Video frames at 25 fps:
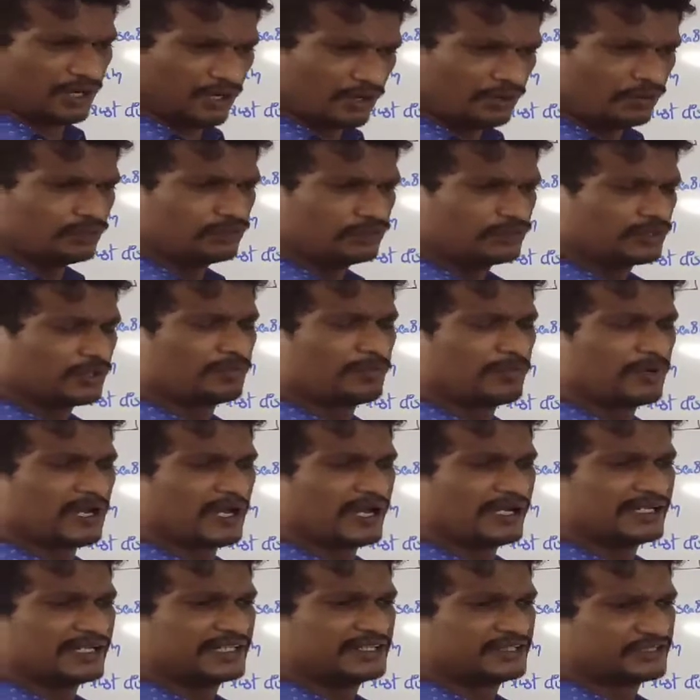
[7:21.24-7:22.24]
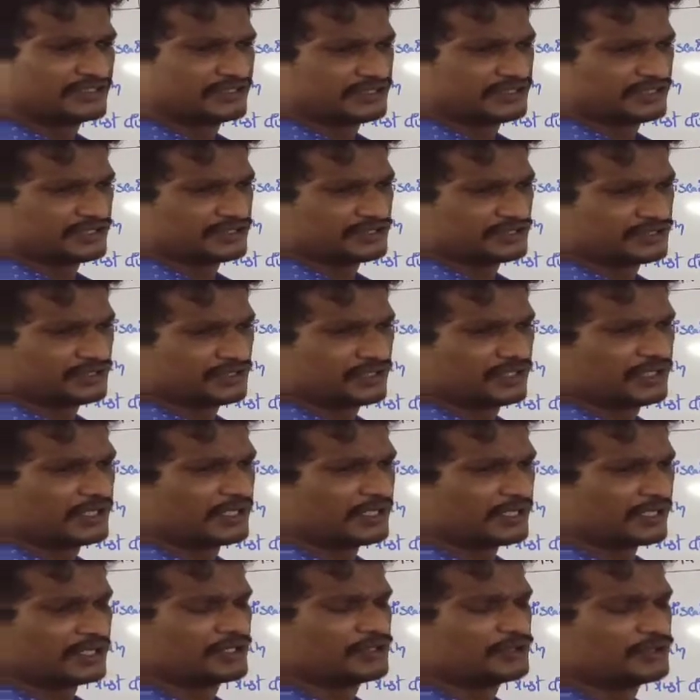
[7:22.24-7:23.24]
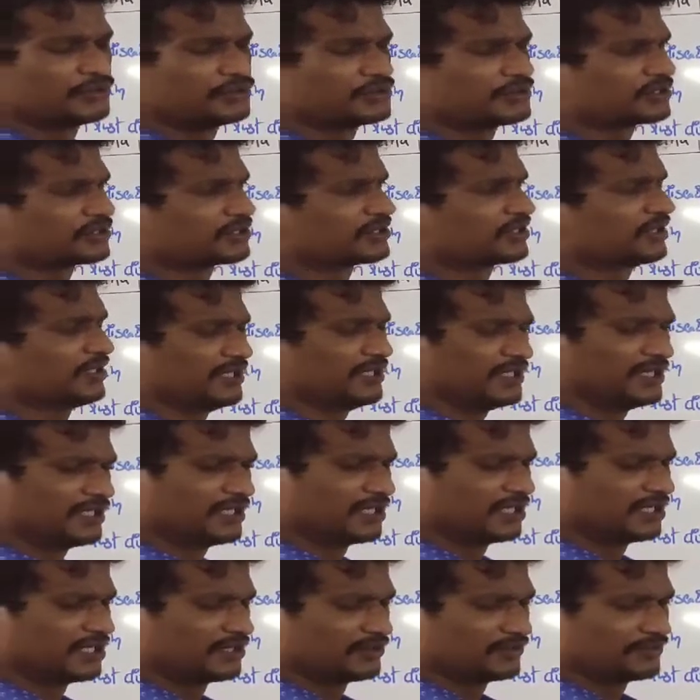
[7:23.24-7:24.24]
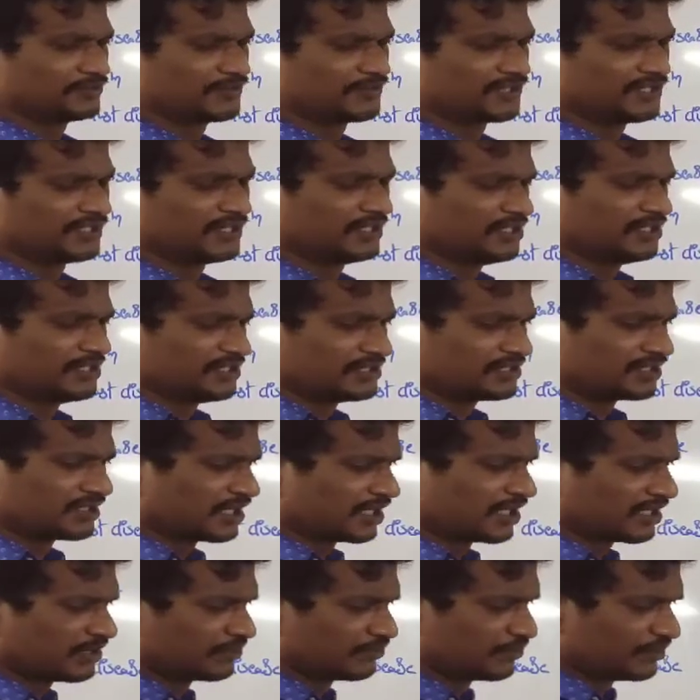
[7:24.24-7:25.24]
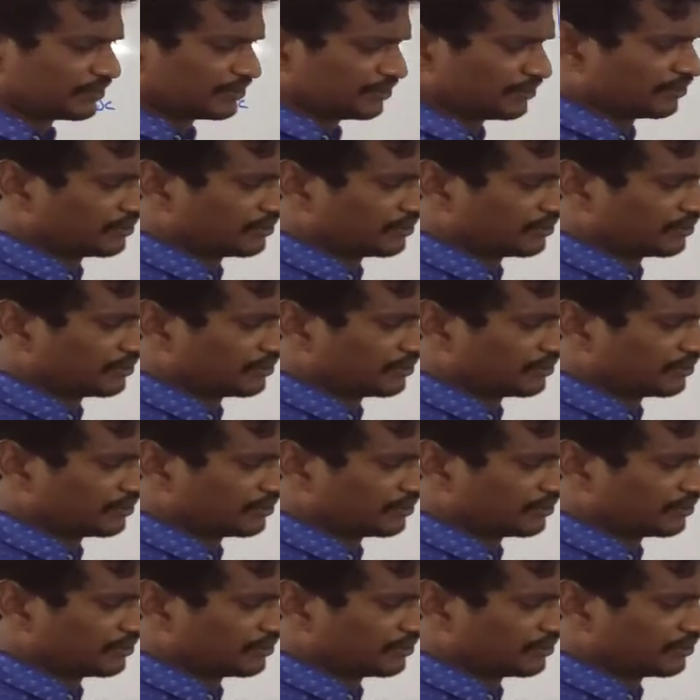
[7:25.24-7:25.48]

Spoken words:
how the plant diseases reduces the yield. Generally, we